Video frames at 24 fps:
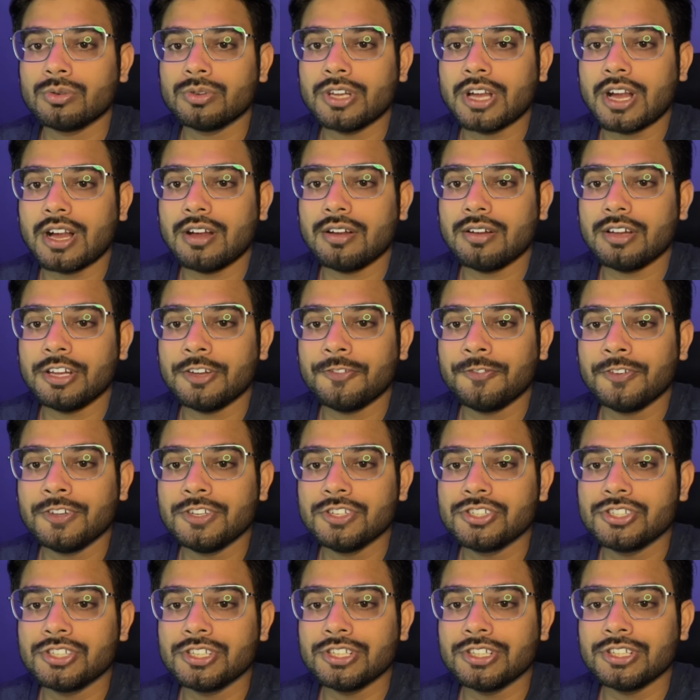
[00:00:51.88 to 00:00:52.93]
yeah, if we
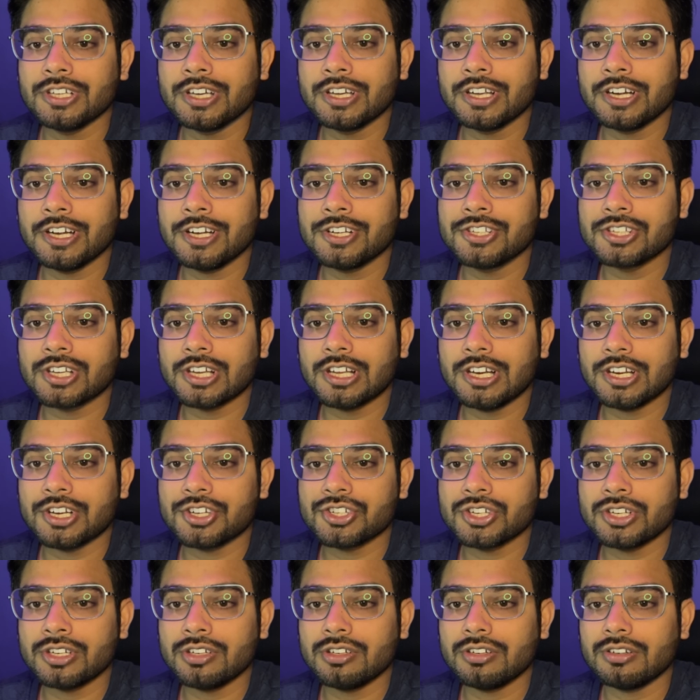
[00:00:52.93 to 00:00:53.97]
see the grades
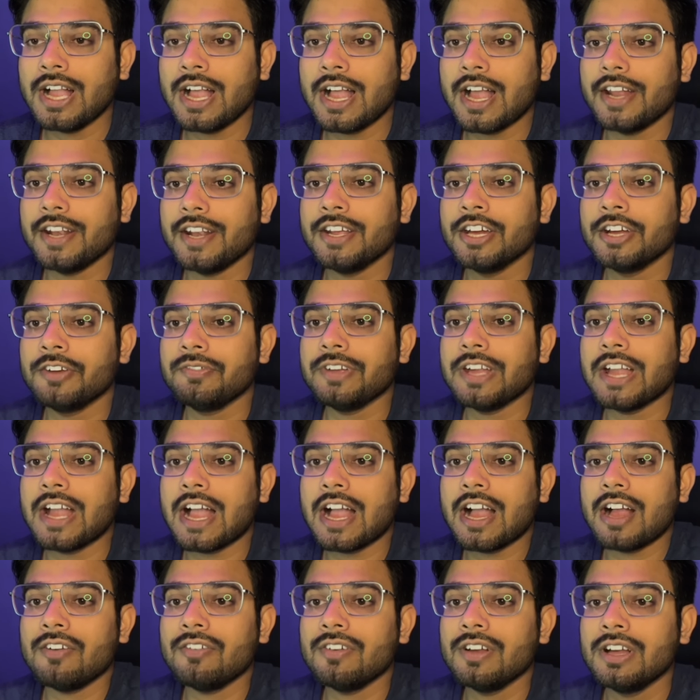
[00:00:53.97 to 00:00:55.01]
collection and here we
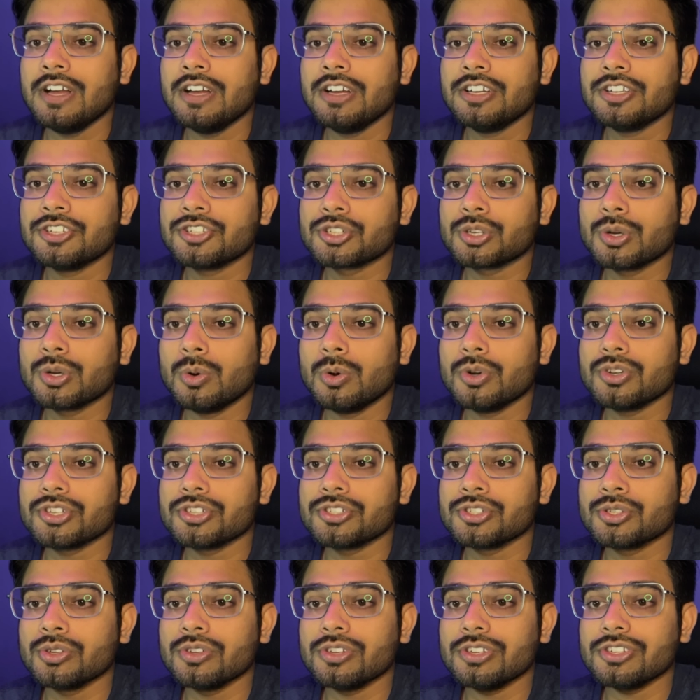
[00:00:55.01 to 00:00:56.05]
have scores.
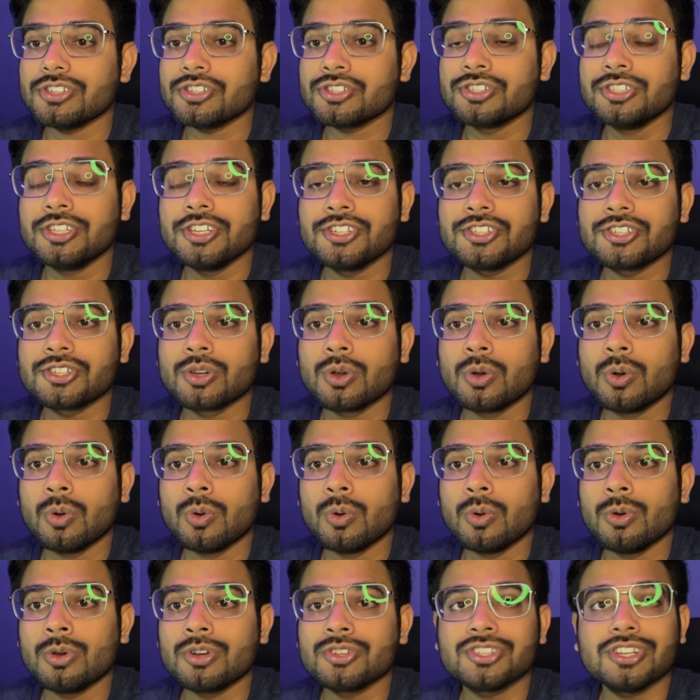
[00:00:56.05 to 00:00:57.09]
So this
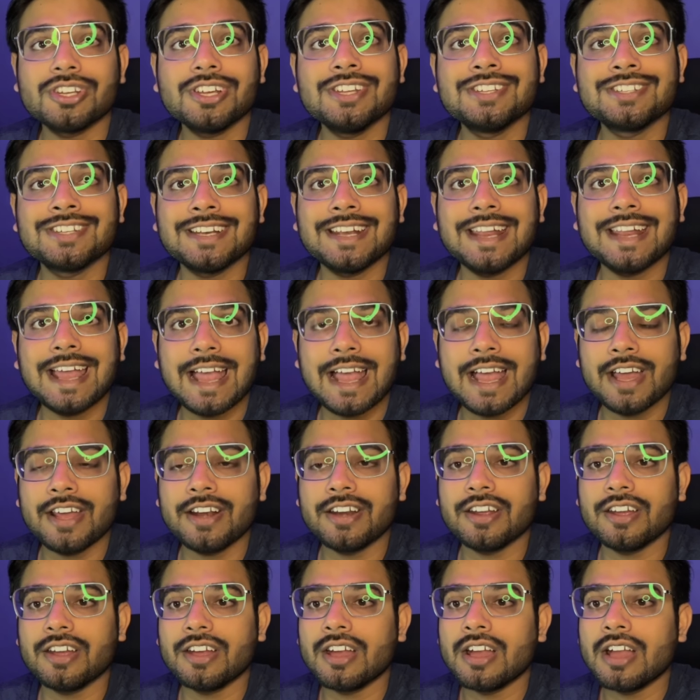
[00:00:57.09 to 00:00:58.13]
scores is an
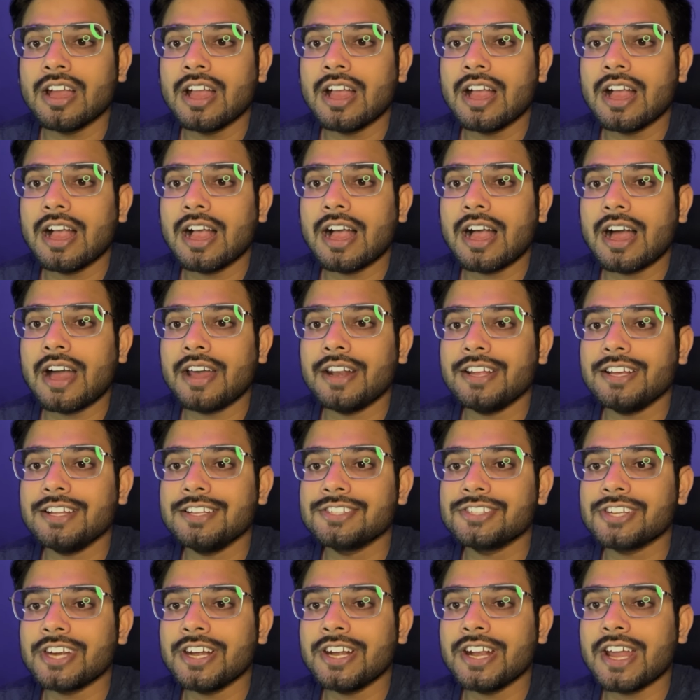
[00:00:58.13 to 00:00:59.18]
array. And
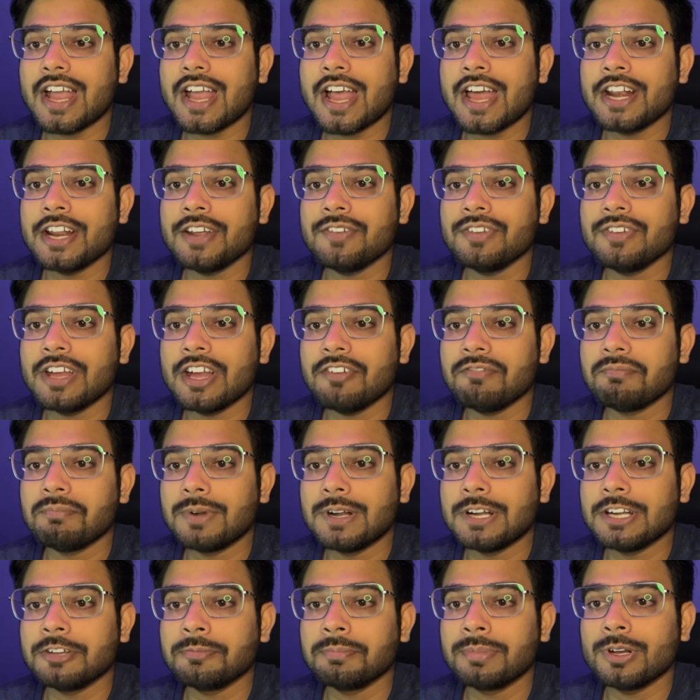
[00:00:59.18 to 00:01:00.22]
inside array, we have
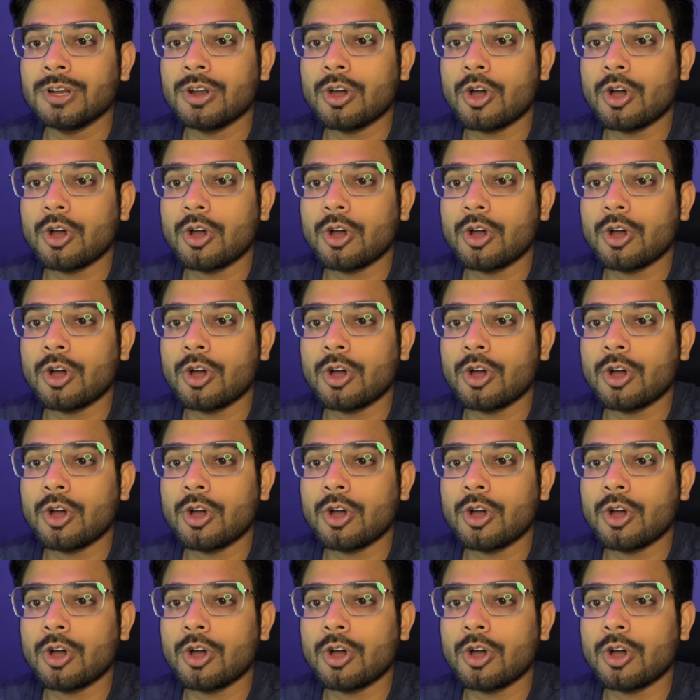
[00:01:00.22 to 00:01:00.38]
multiple